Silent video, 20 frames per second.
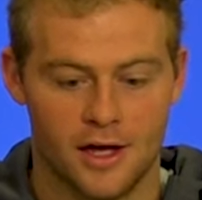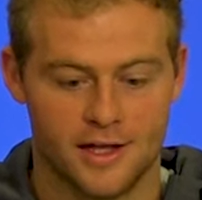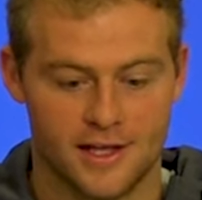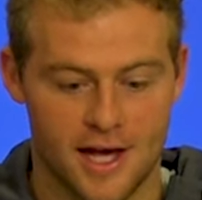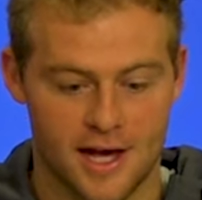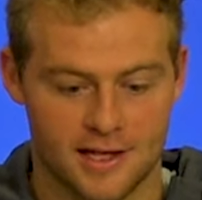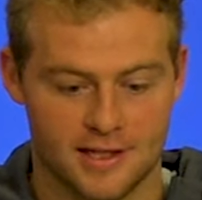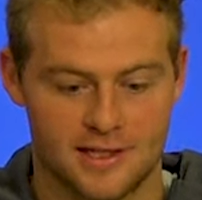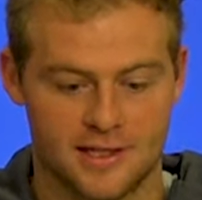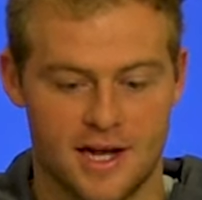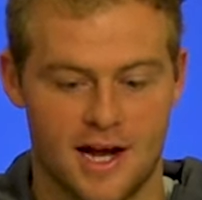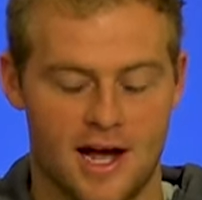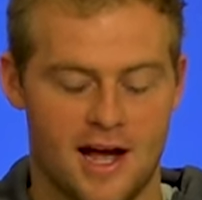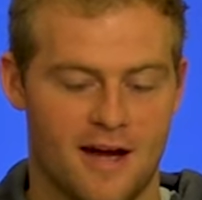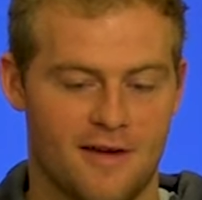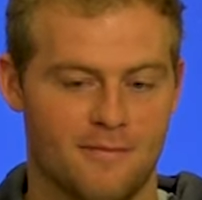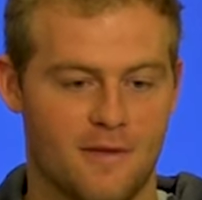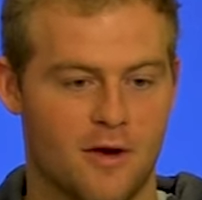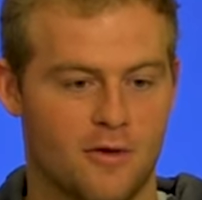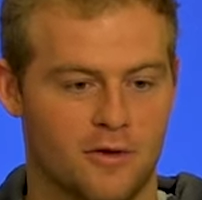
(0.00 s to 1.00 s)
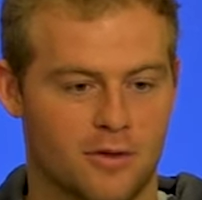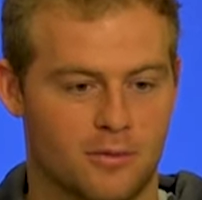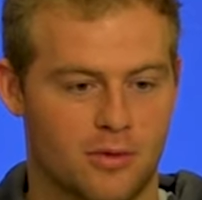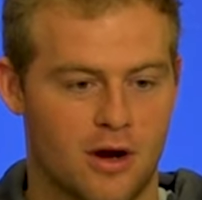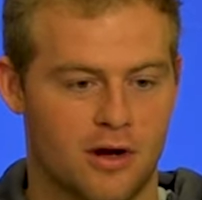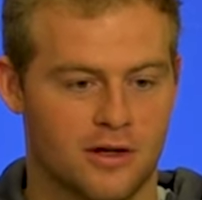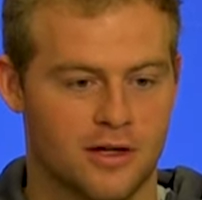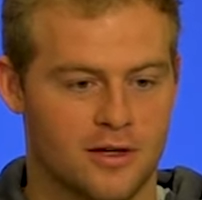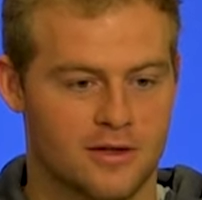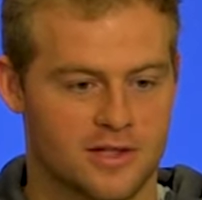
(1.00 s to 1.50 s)
Yes, I have met with the
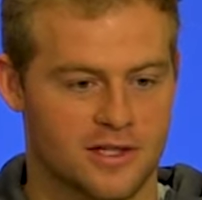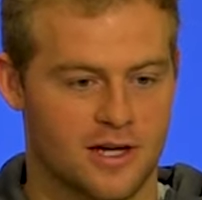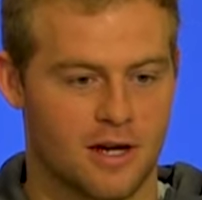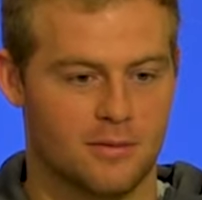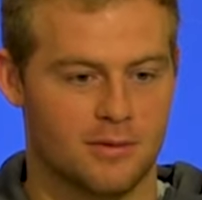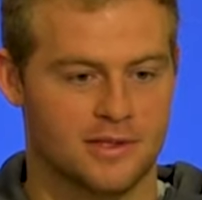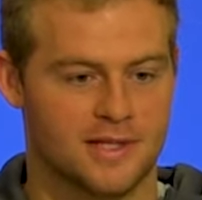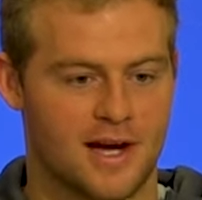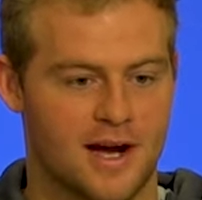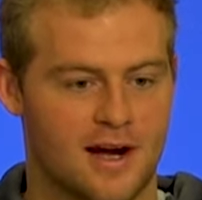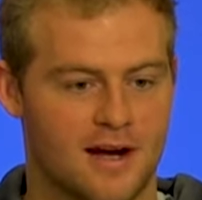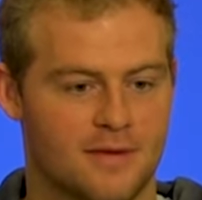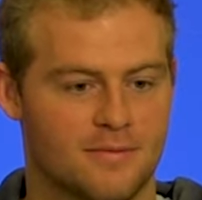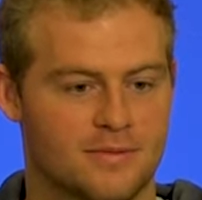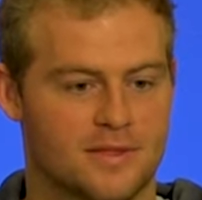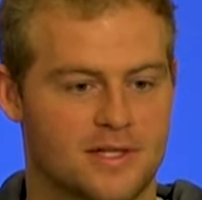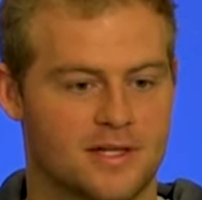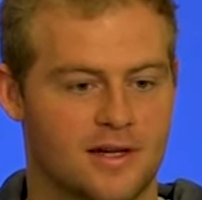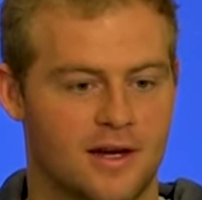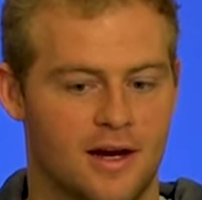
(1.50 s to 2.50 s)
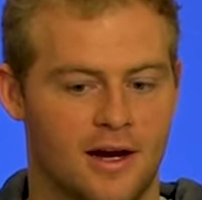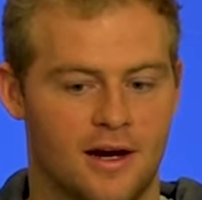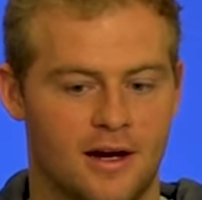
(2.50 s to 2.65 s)
Broncos a couple times.